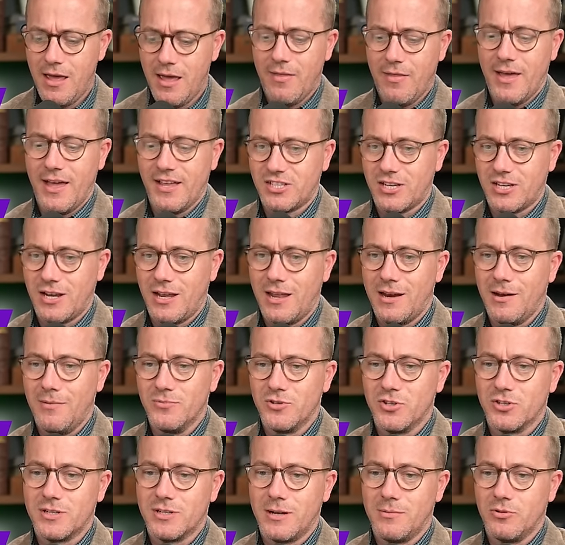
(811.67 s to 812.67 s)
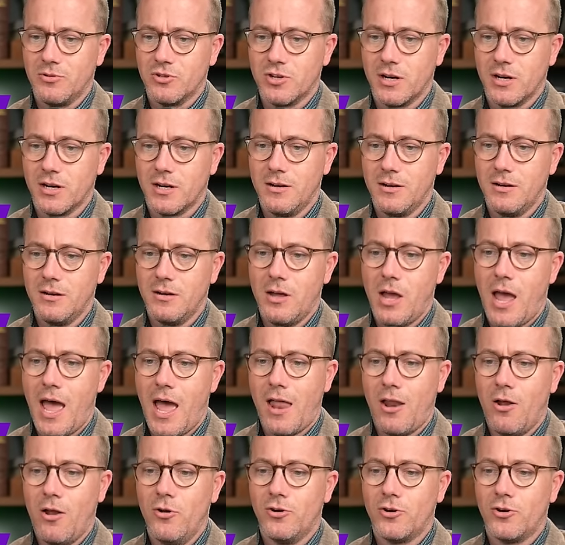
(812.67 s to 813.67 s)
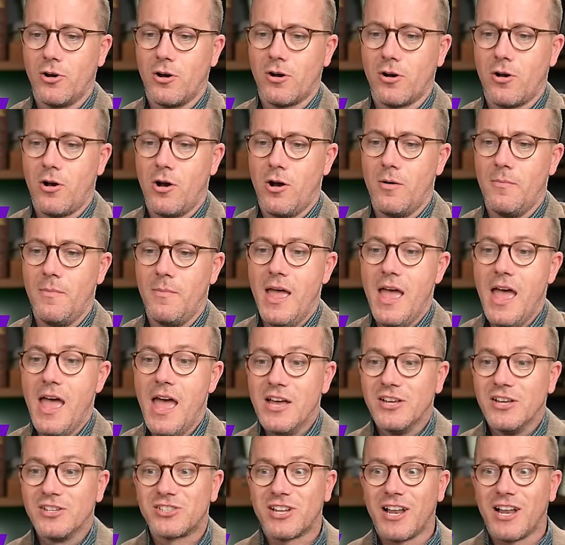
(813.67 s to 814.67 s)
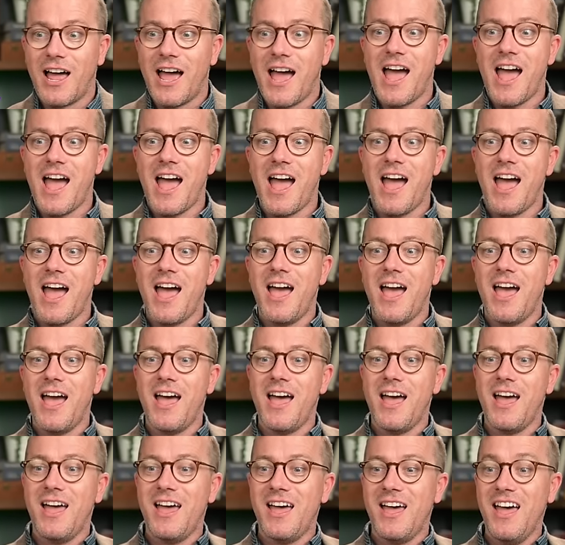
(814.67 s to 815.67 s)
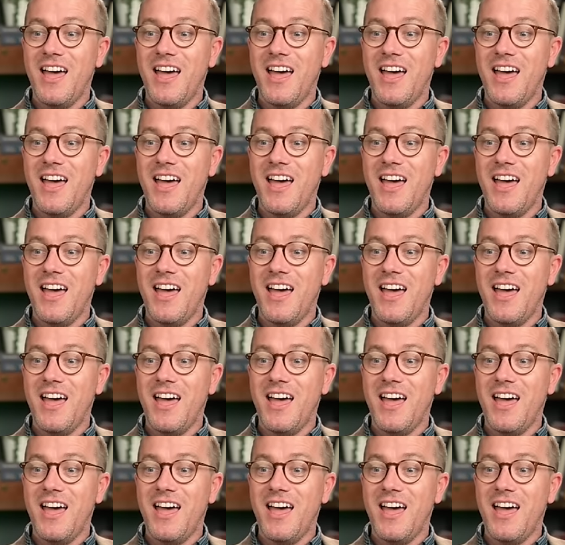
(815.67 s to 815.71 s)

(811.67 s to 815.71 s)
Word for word: That's, and I'm just double checking, Hallow dot com slash